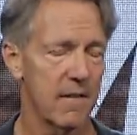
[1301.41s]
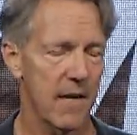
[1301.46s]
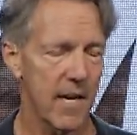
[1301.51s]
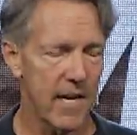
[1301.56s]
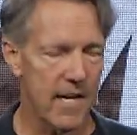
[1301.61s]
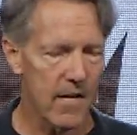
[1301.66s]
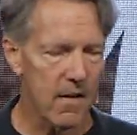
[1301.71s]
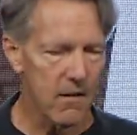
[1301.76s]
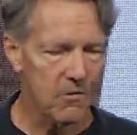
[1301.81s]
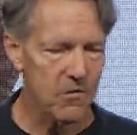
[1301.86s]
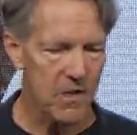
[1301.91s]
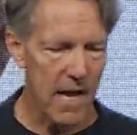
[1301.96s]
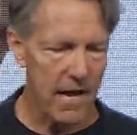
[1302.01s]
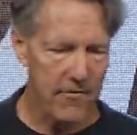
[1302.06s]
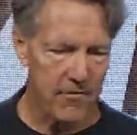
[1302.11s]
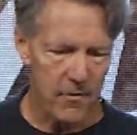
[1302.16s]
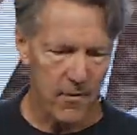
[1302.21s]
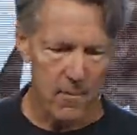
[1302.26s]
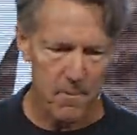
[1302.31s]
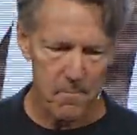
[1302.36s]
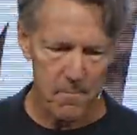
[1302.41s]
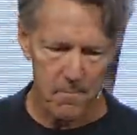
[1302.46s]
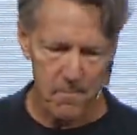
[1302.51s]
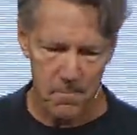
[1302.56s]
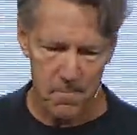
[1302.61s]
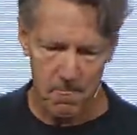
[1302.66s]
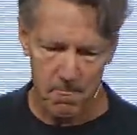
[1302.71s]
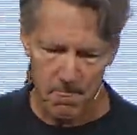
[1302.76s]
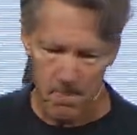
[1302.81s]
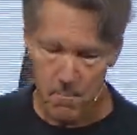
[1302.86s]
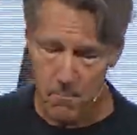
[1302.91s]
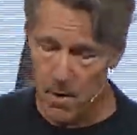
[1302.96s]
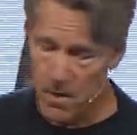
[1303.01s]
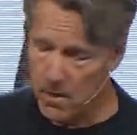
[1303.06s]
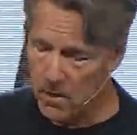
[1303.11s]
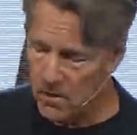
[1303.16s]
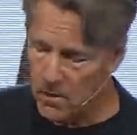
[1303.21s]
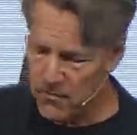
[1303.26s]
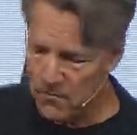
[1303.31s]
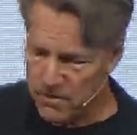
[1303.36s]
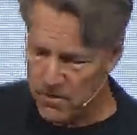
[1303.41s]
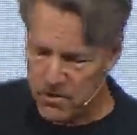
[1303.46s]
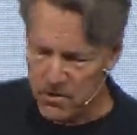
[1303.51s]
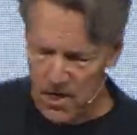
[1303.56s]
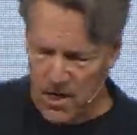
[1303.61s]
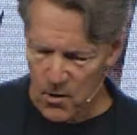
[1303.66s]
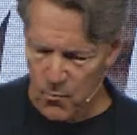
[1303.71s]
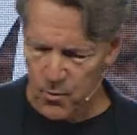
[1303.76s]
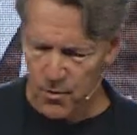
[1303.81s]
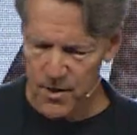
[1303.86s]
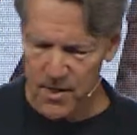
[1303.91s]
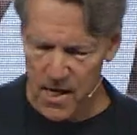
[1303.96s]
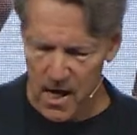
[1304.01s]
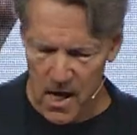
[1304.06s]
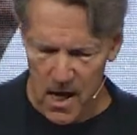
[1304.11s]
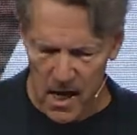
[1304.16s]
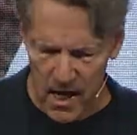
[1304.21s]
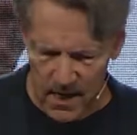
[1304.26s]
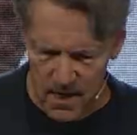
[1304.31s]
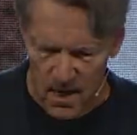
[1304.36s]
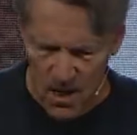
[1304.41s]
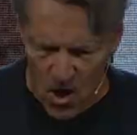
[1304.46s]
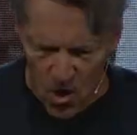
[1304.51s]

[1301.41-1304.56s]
And he goes after him. Martin Luther said, with God,